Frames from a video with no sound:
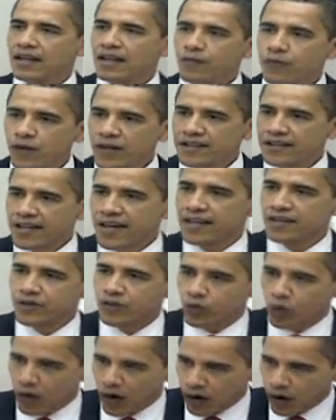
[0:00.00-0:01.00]
if we tend
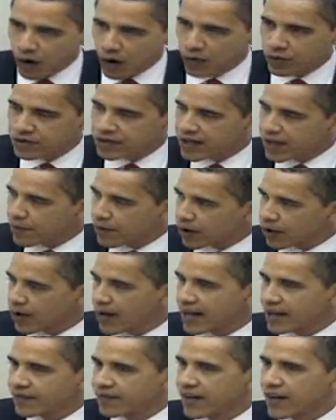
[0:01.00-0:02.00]
to our own democratic